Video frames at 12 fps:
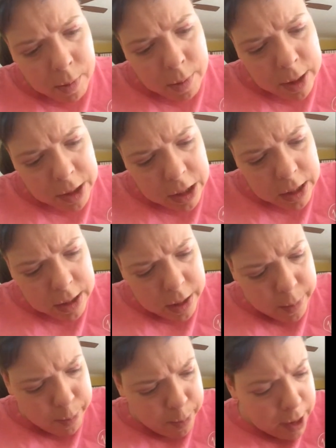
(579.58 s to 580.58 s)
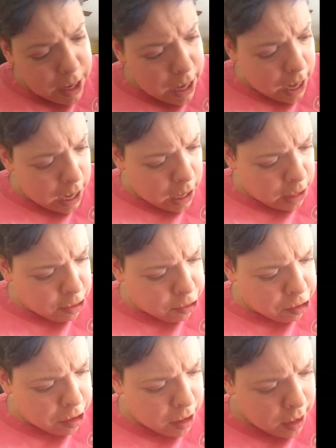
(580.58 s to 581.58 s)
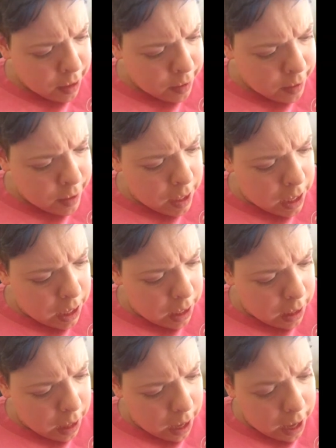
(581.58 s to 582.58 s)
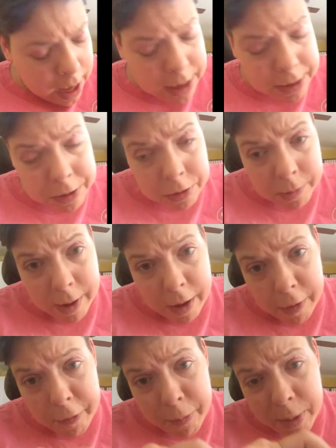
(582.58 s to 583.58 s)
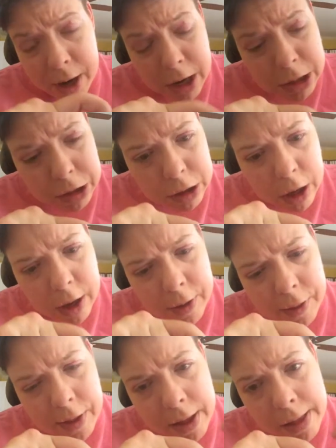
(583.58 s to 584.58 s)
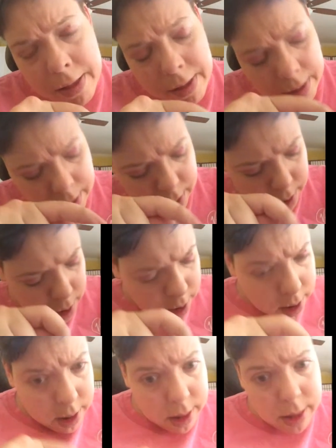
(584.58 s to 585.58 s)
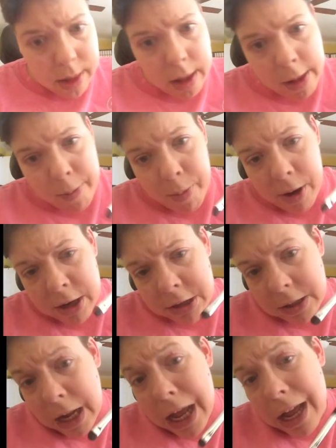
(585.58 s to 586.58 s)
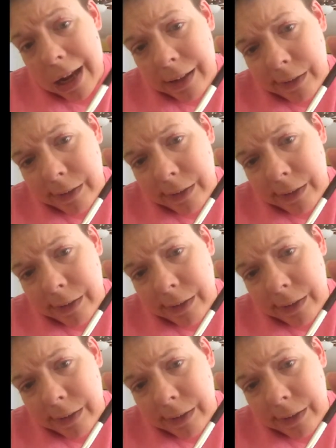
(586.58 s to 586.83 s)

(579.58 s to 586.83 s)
which is the BHC S12 brush on this brush set.